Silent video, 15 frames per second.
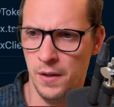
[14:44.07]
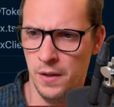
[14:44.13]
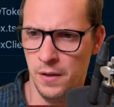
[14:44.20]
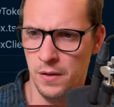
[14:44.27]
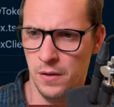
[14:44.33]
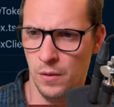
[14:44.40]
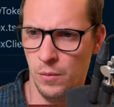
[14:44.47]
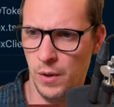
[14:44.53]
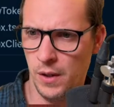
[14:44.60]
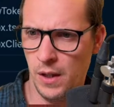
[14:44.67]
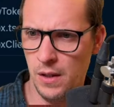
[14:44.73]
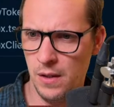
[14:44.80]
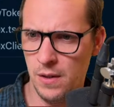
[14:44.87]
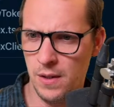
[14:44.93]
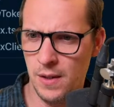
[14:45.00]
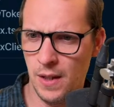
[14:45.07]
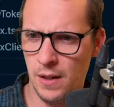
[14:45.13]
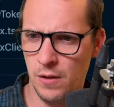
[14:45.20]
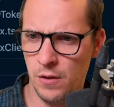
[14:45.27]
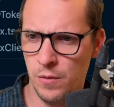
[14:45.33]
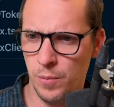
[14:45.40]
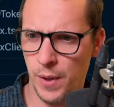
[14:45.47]
So what can the
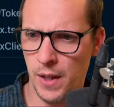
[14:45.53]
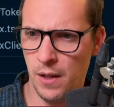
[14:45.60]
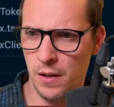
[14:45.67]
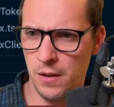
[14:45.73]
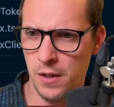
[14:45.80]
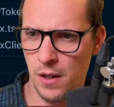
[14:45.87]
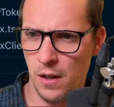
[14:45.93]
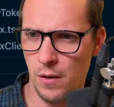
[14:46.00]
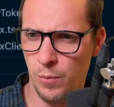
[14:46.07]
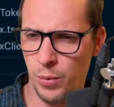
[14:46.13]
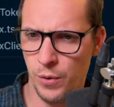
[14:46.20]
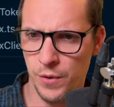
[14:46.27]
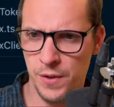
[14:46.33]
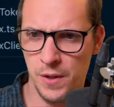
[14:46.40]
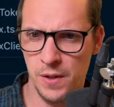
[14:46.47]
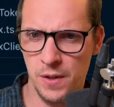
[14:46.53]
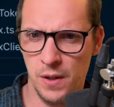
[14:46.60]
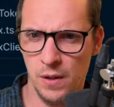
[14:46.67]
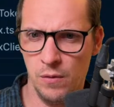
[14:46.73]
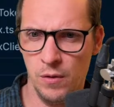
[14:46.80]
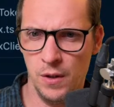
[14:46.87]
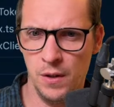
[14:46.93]
status be here? Shell process
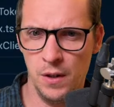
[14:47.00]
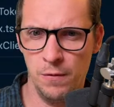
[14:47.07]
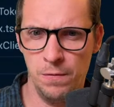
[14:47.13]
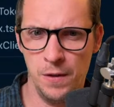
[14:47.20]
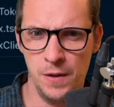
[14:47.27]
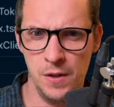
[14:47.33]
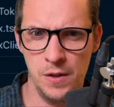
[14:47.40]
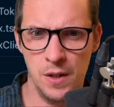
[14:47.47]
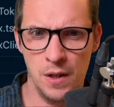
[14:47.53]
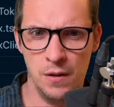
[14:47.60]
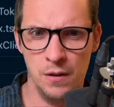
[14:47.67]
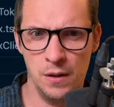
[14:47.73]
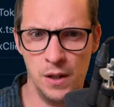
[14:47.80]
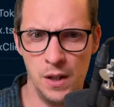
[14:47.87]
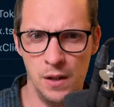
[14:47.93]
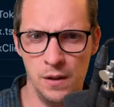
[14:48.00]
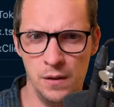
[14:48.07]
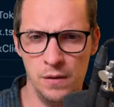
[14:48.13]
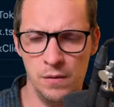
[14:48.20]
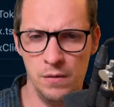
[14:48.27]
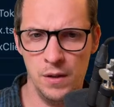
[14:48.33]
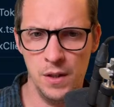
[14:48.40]
state, running, finish, error,
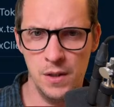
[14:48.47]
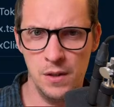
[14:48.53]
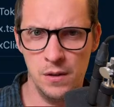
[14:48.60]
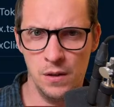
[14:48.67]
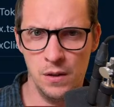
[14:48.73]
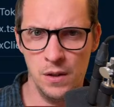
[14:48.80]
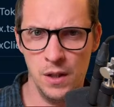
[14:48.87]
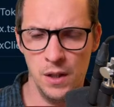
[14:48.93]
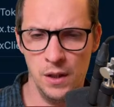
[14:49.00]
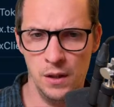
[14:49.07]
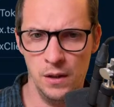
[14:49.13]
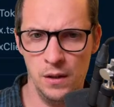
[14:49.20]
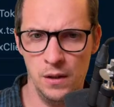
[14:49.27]
killed, restarting.